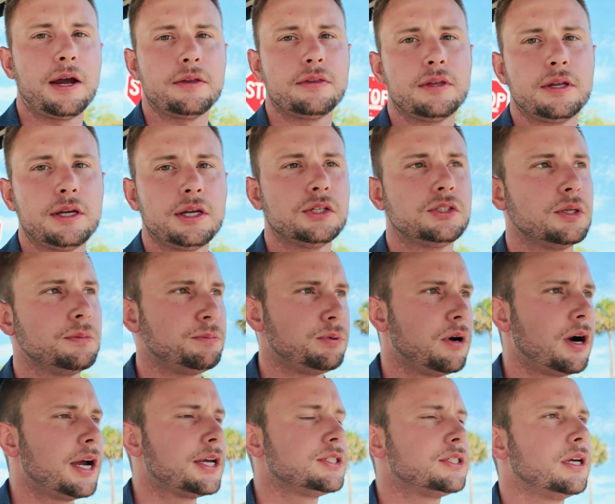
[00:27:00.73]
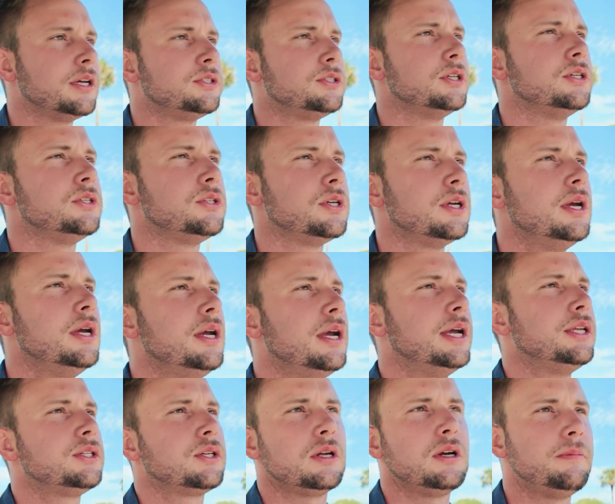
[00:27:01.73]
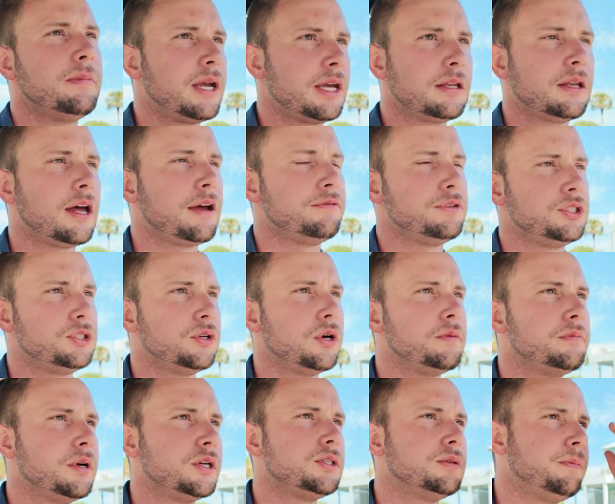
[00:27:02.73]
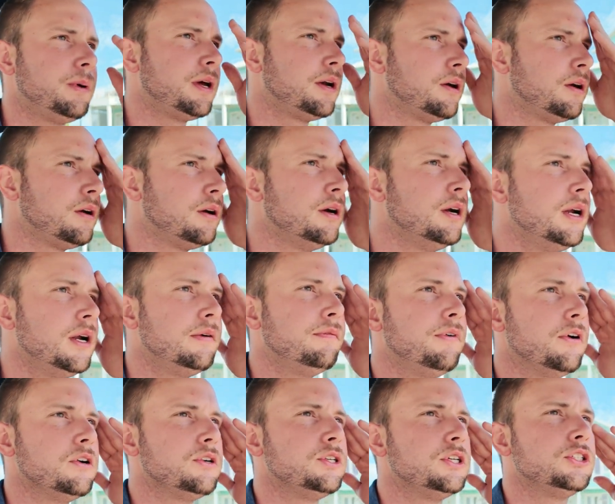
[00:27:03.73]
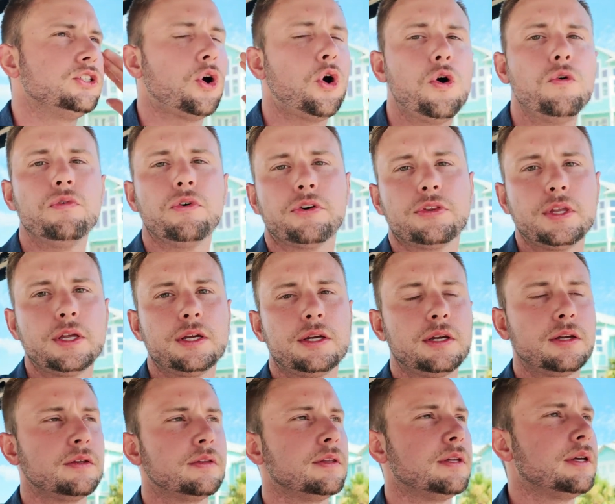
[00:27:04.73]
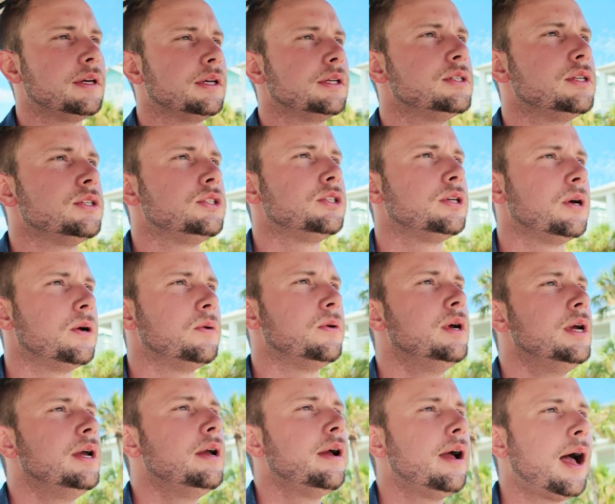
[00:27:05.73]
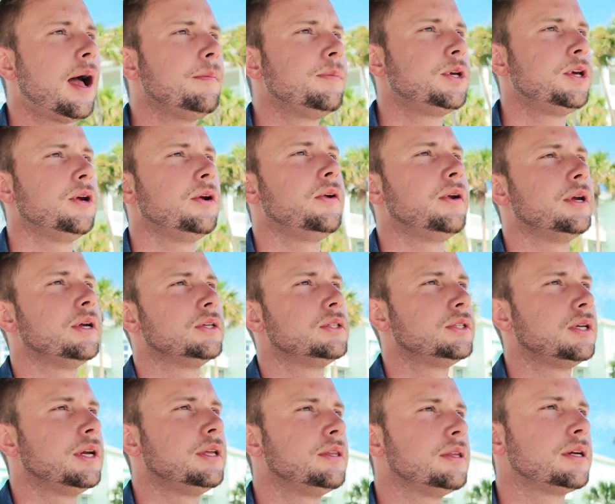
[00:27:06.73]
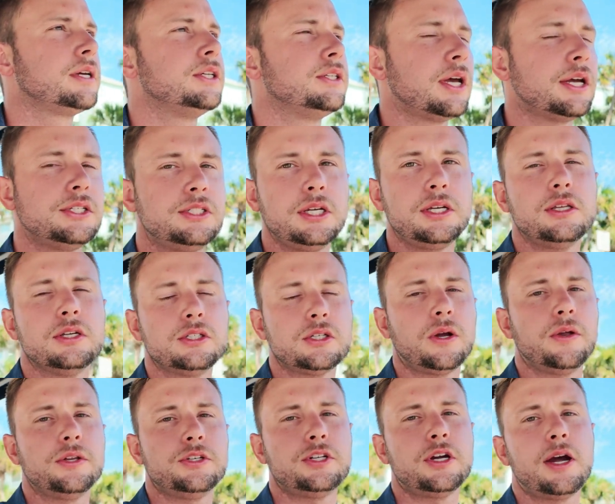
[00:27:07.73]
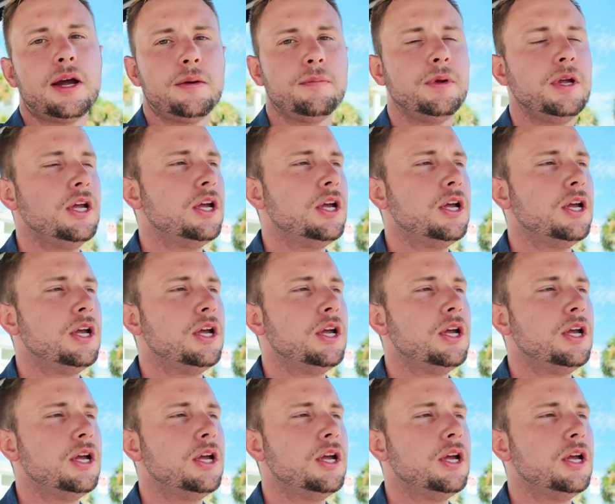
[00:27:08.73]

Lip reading: things and processes, it's going to make life so much better versus overthinking things. And so I'm curious, and because I see this all the time,